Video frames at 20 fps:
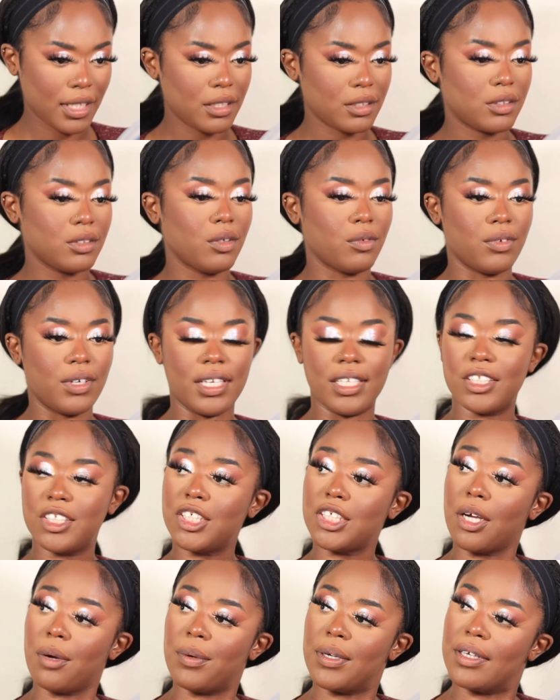Not really
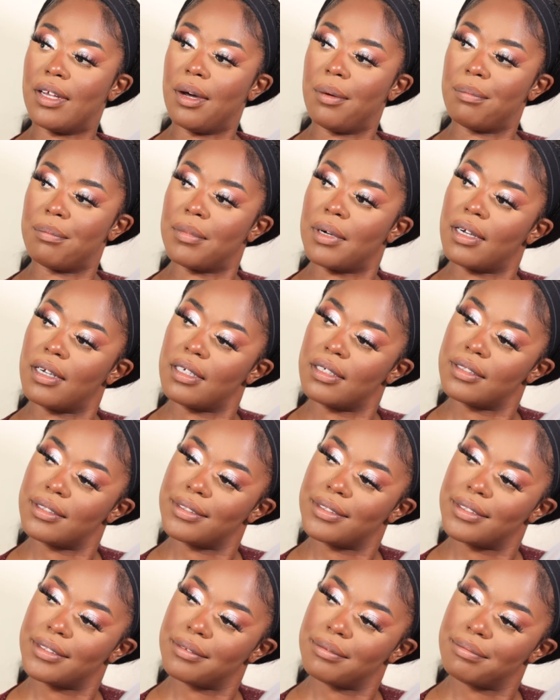showing up much.